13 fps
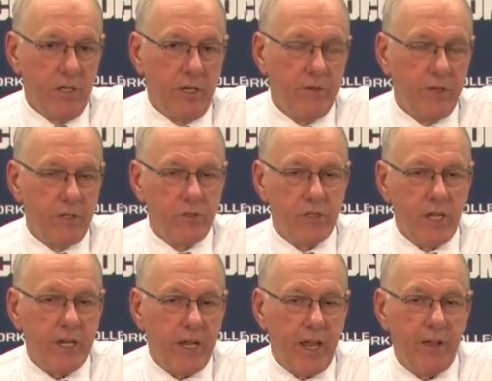And then the
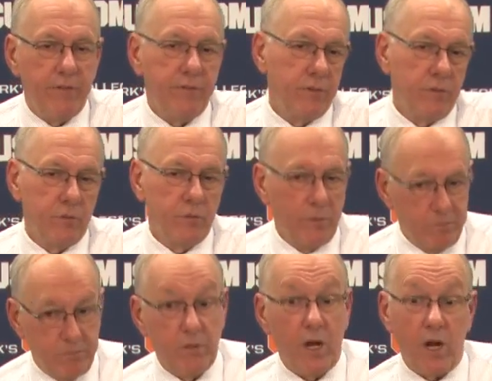second half, we
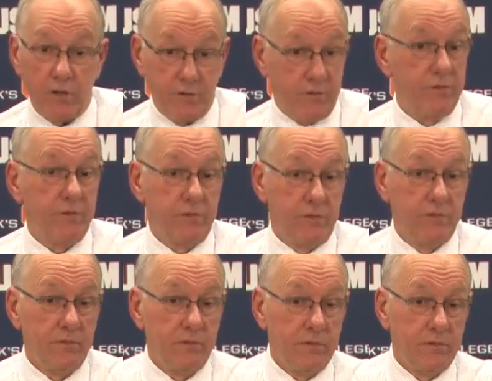guarded
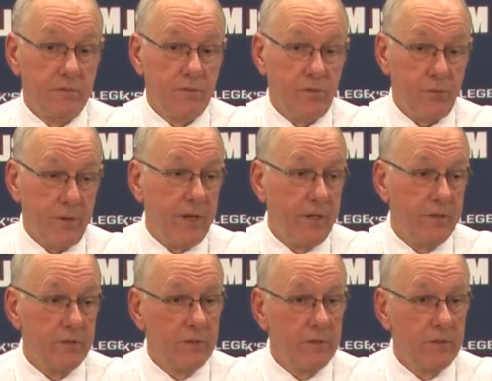three.